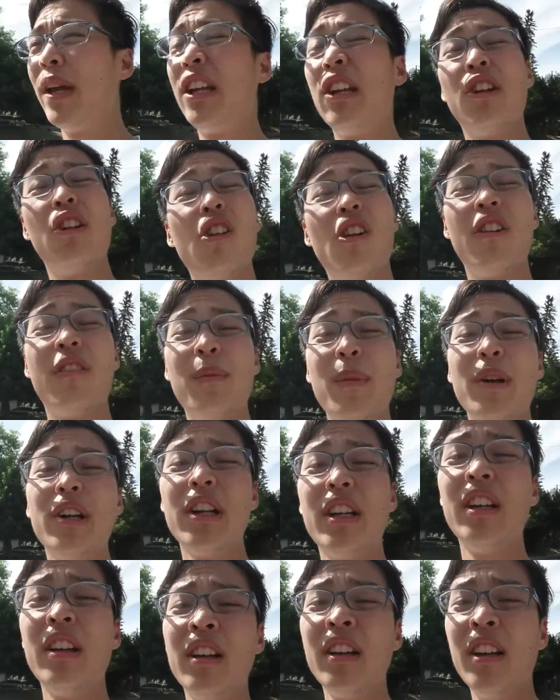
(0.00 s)
making a lot of
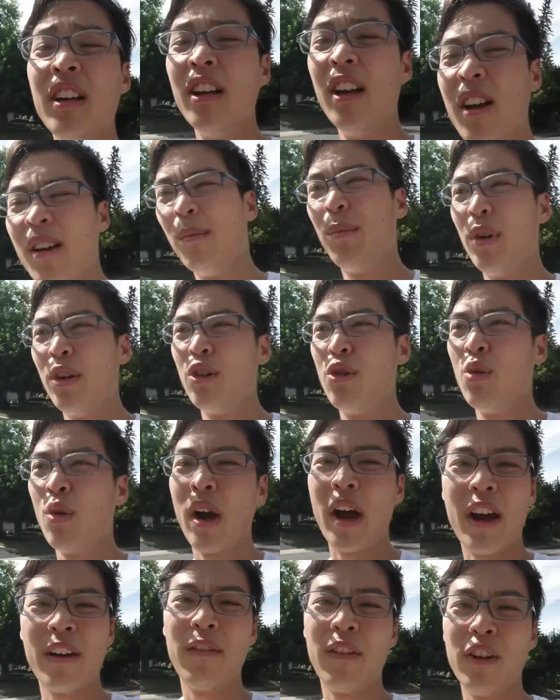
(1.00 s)
money, but you
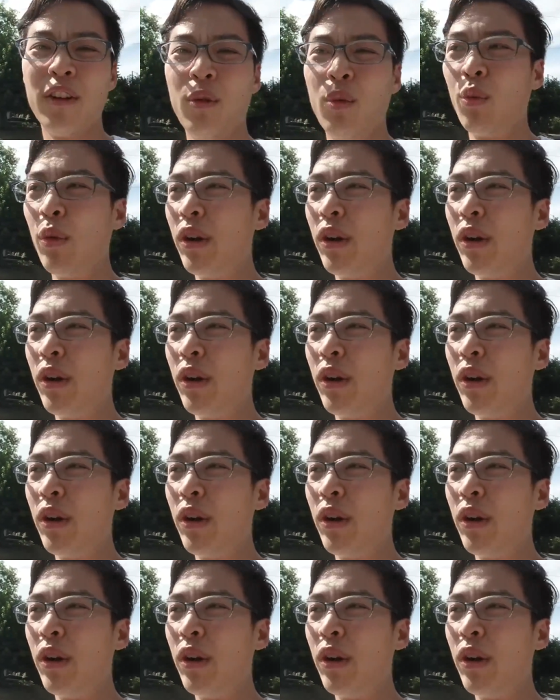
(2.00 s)
have a